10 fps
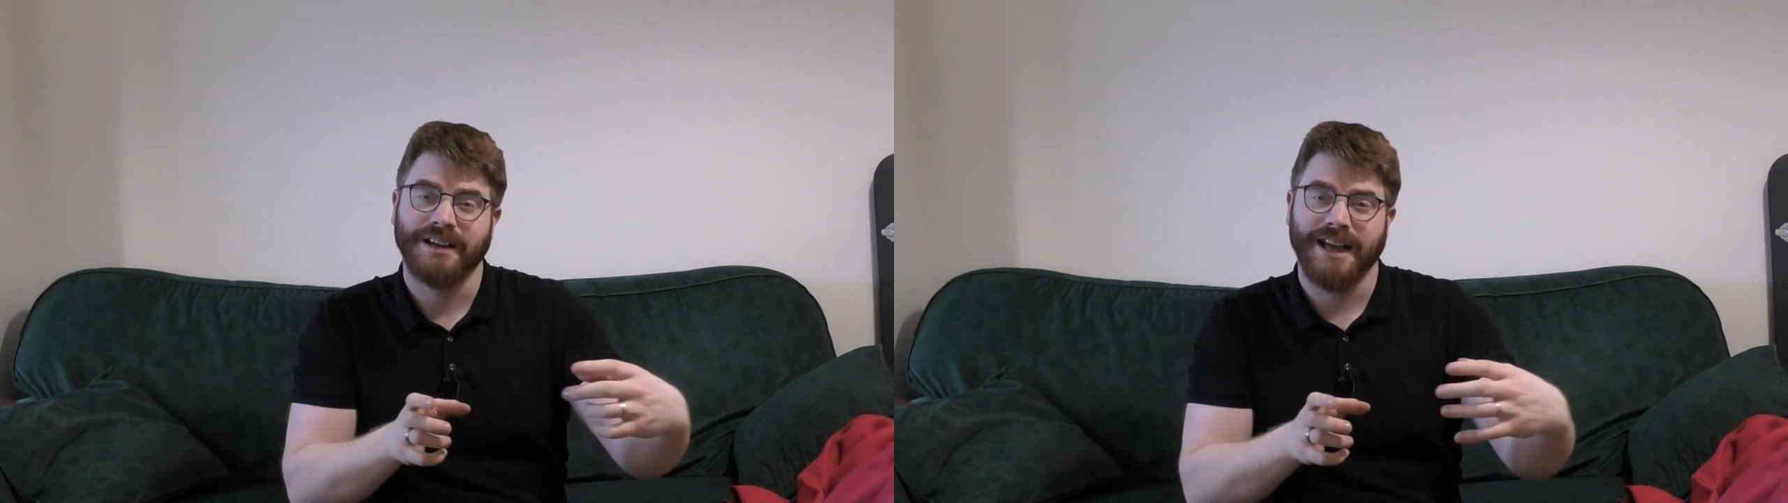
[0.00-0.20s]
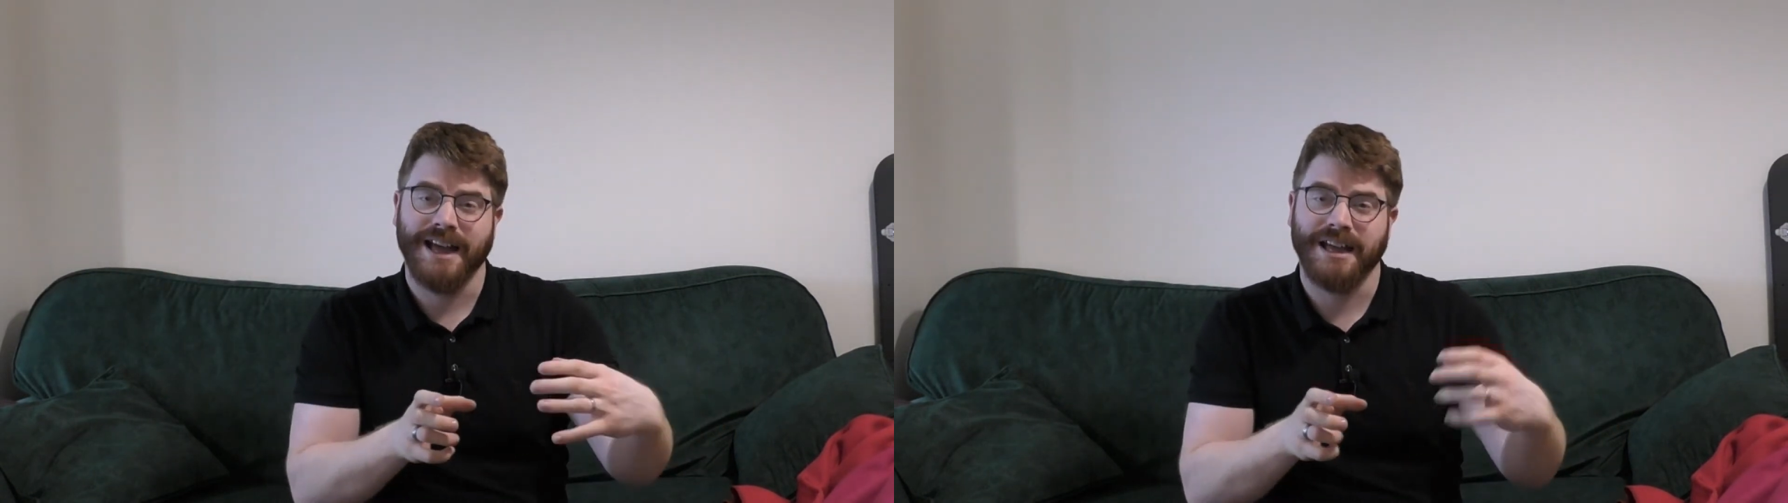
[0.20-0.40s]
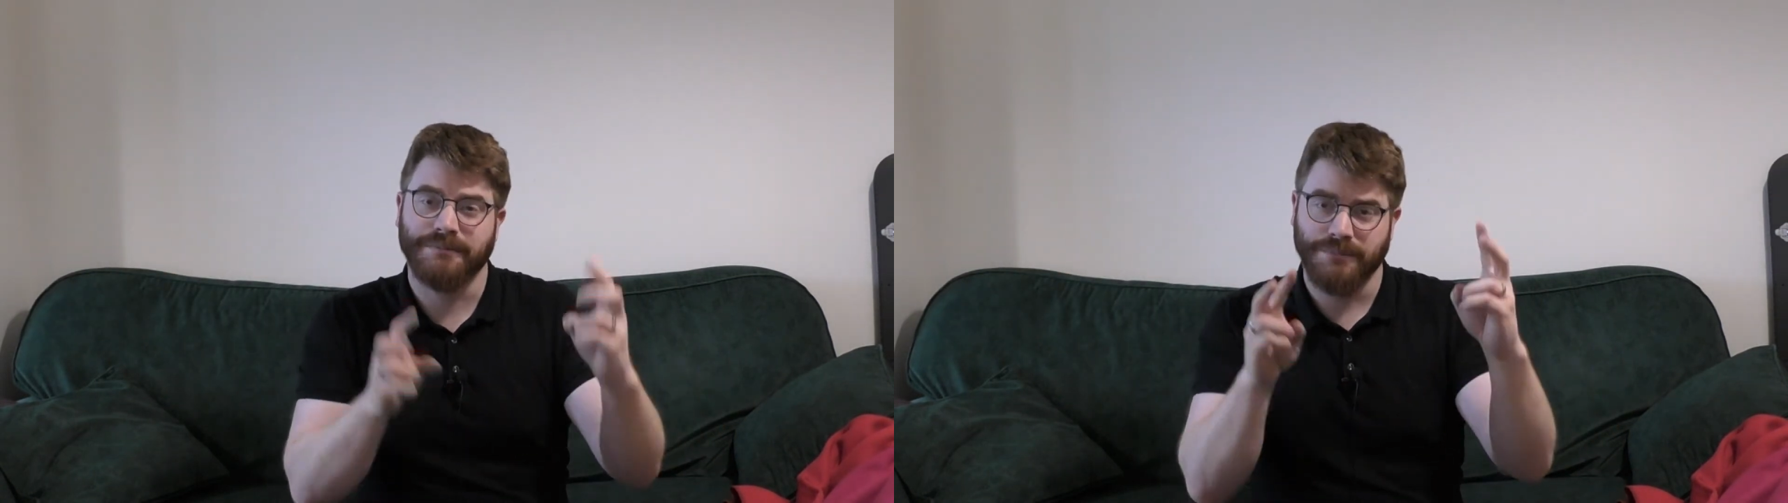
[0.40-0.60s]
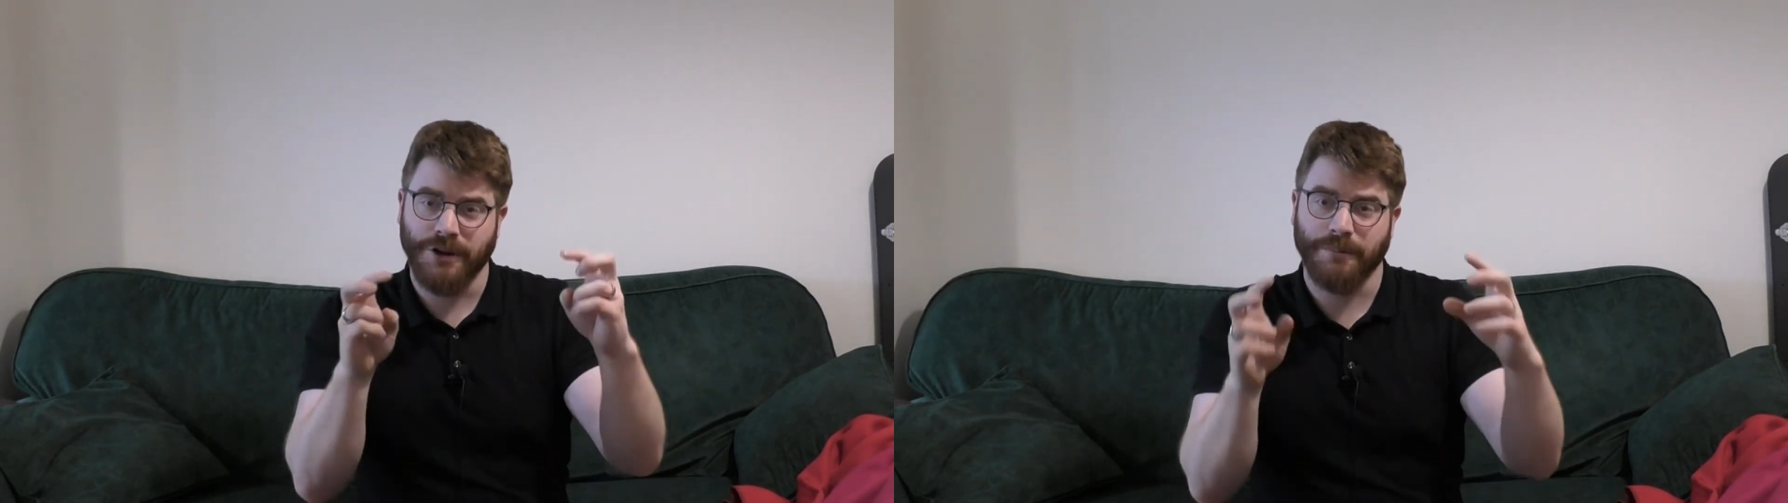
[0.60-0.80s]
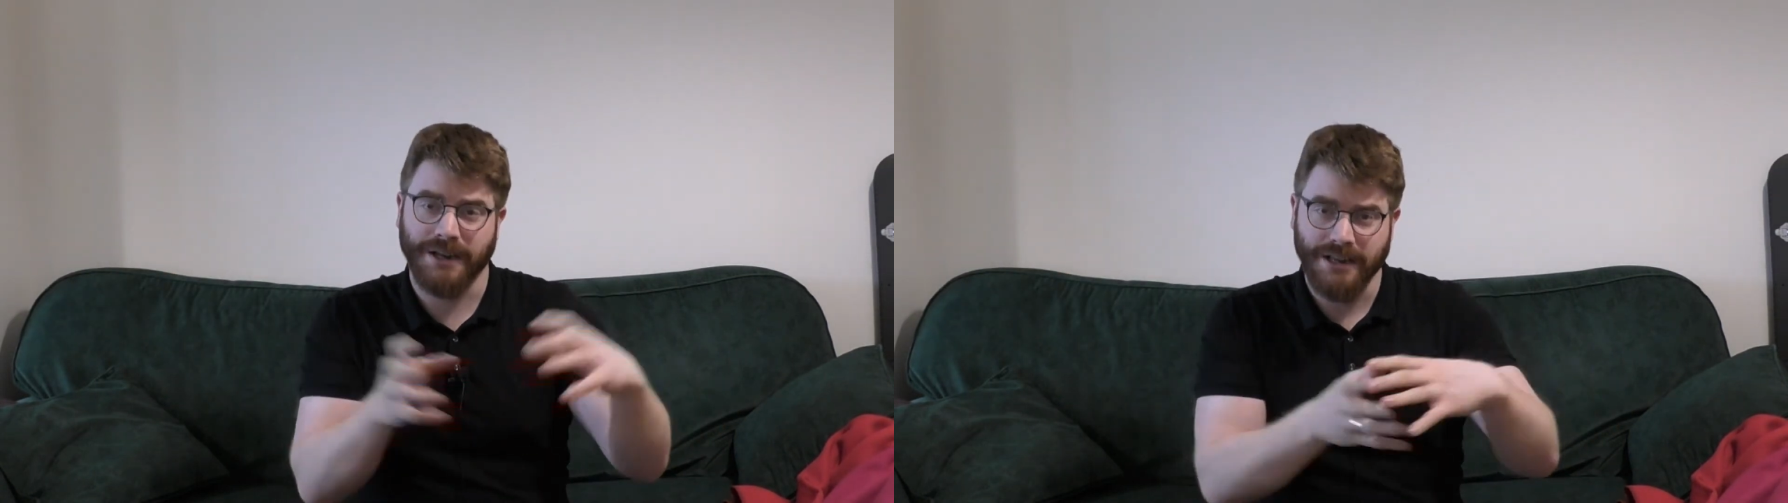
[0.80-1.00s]
a
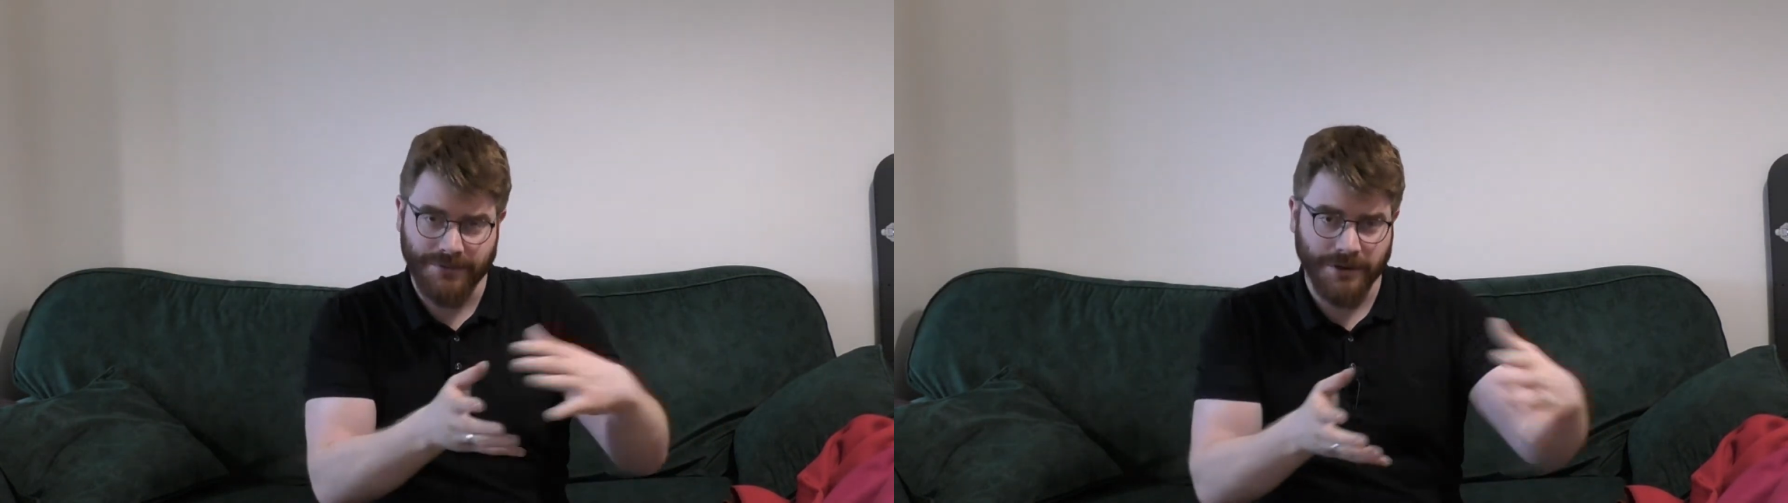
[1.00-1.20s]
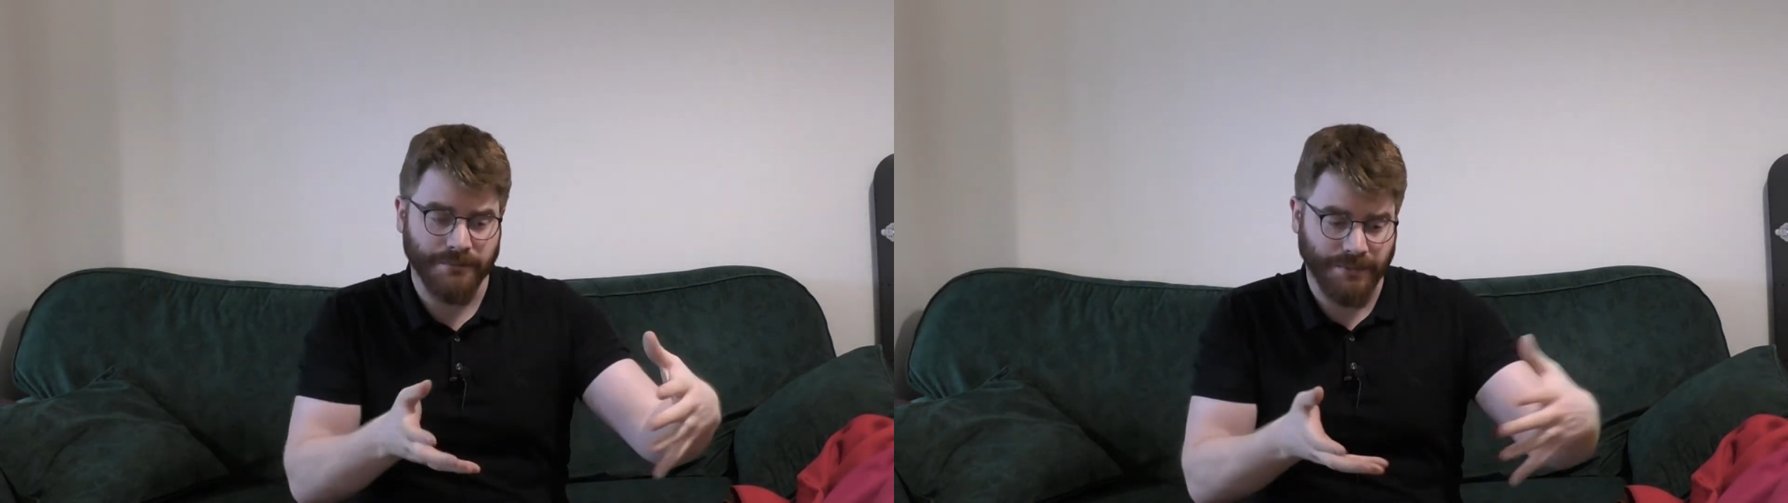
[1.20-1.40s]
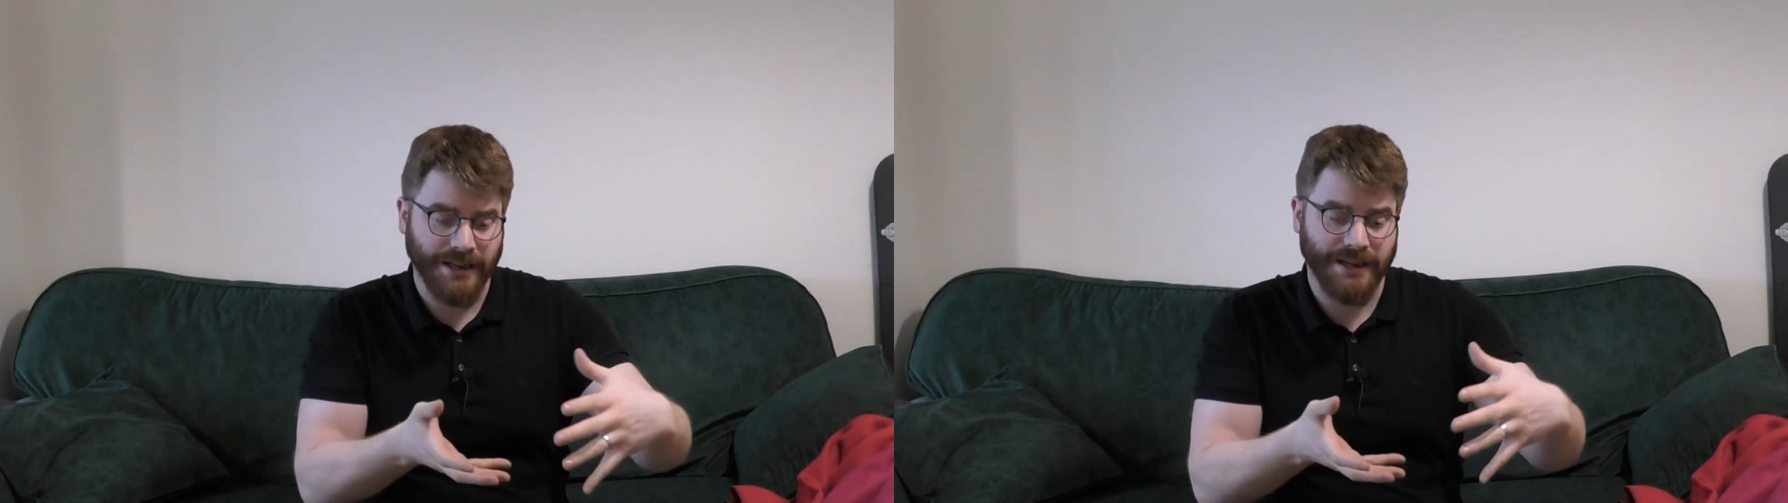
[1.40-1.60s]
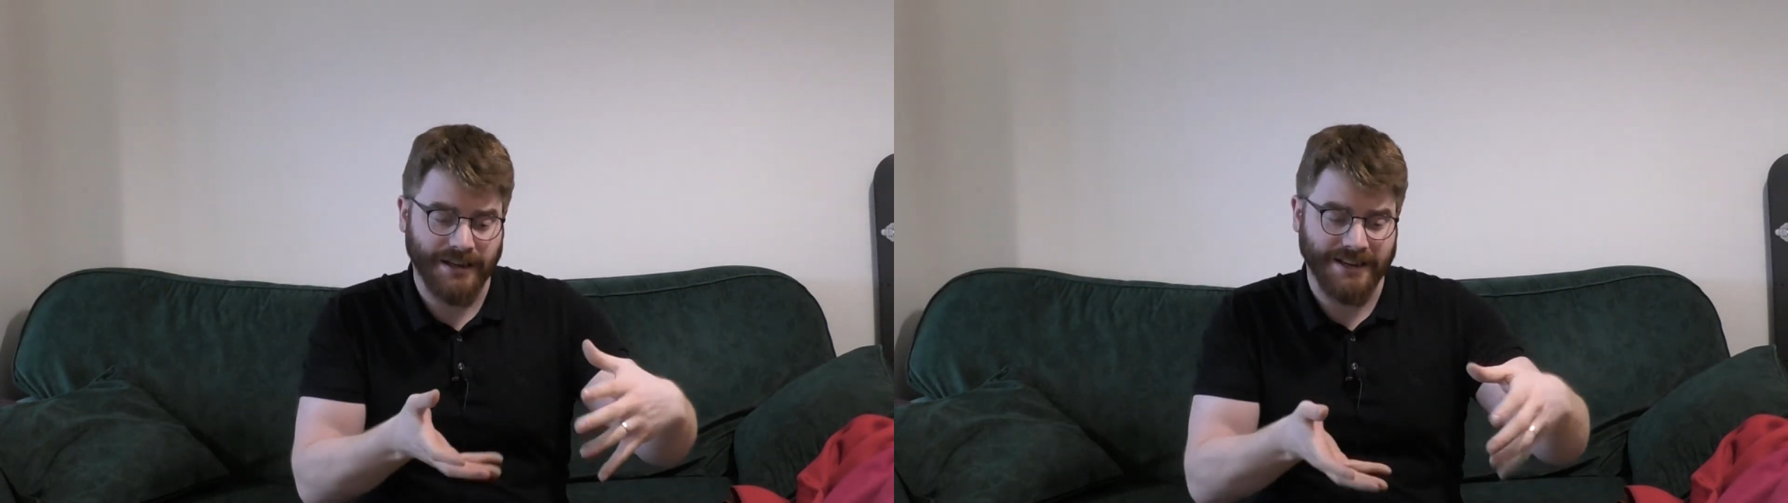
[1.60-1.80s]
Monopoly, if you complete